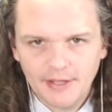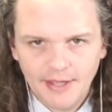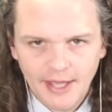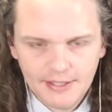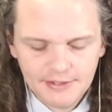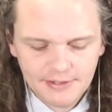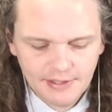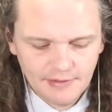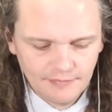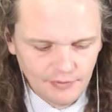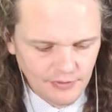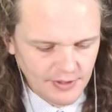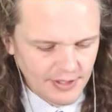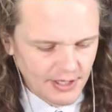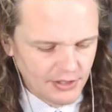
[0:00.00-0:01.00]
Yes, if you
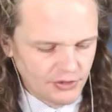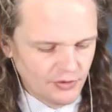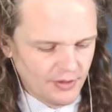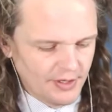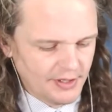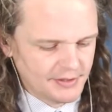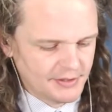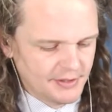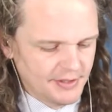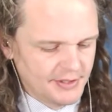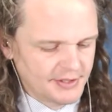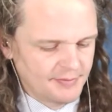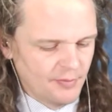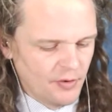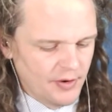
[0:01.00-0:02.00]
did not join us
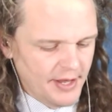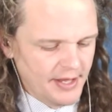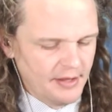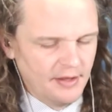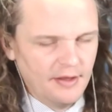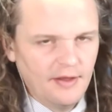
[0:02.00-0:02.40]
this morning,